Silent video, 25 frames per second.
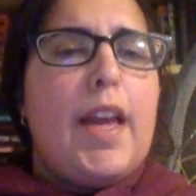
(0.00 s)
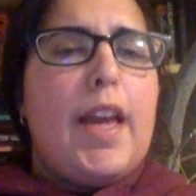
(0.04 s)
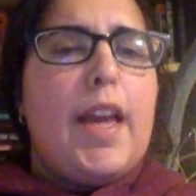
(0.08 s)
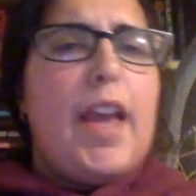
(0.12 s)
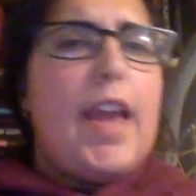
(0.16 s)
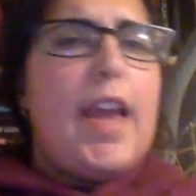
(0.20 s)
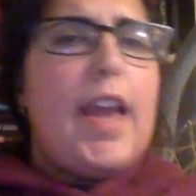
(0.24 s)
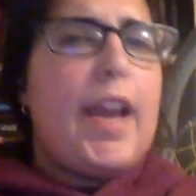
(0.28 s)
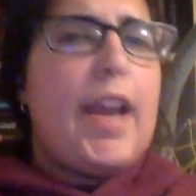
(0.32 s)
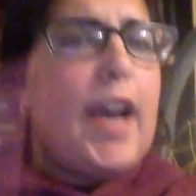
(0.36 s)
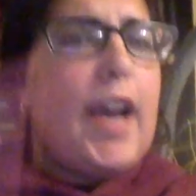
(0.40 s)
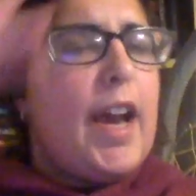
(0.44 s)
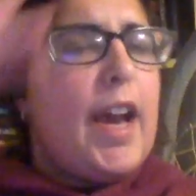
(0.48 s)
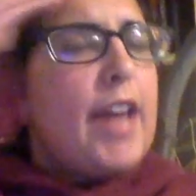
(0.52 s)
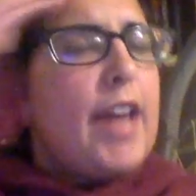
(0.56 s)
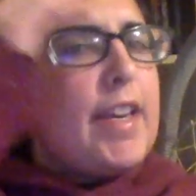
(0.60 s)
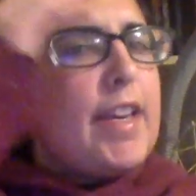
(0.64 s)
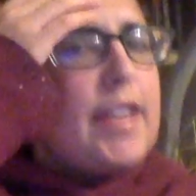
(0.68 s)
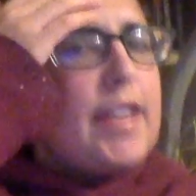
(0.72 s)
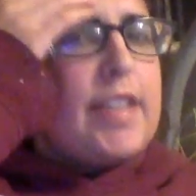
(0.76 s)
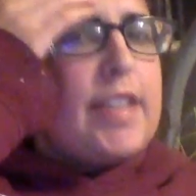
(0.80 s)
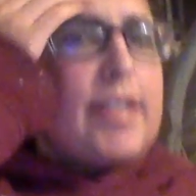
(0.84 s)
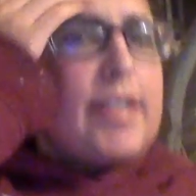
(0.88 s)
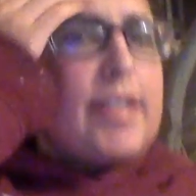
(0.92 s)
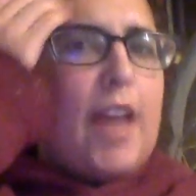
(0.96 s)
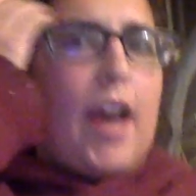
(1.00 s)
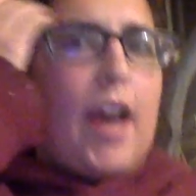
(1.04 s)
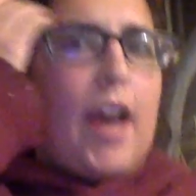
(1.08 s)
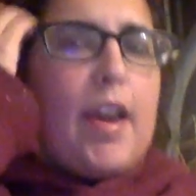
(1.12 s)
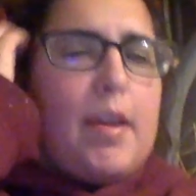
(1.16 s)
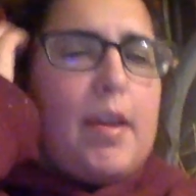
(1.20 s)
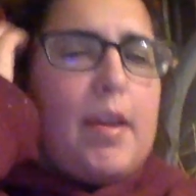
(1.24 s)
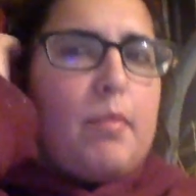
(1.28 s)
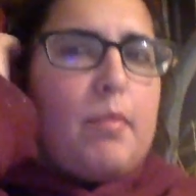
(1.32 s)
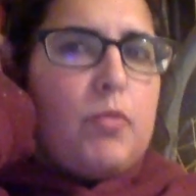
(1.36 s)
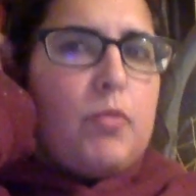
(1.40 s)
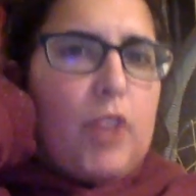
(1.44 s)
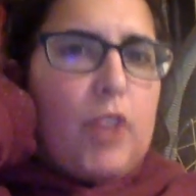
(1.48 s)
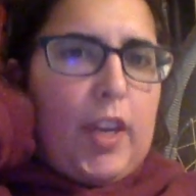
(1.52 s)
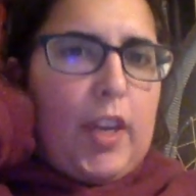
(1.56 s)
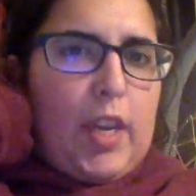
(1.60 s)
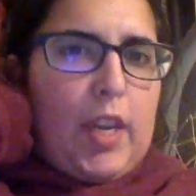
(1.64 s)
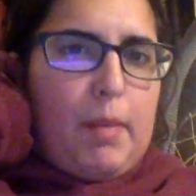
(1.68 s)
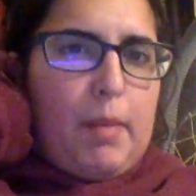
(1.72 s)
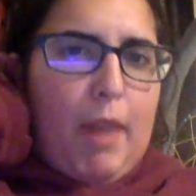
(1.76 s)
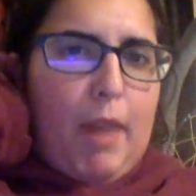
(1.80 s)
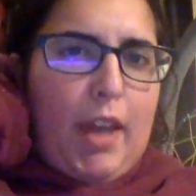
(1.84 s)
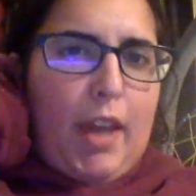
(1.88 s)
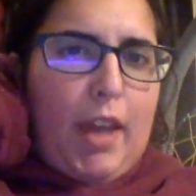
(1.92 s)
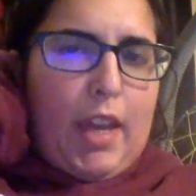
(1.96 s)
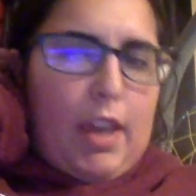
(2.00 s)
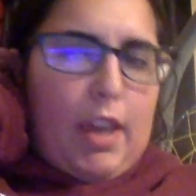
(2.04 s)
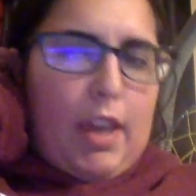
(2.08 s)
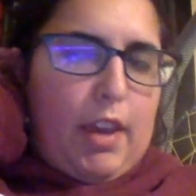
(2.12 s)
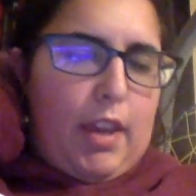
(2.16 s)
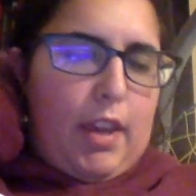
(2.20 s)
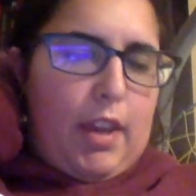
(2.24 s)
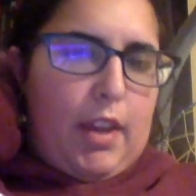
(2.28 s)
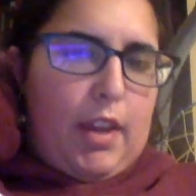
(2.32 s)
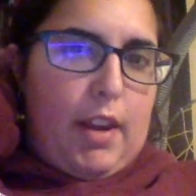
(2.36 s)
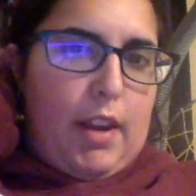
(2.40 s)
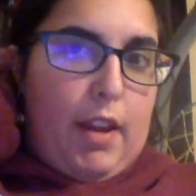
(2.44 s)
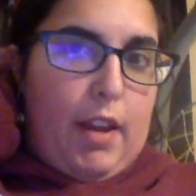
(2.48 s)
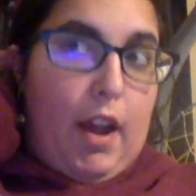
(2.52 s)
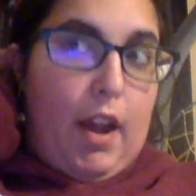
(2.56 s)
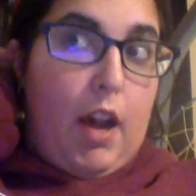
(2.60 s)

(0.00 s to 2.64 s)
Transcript: Hey guys, I'm checking back in.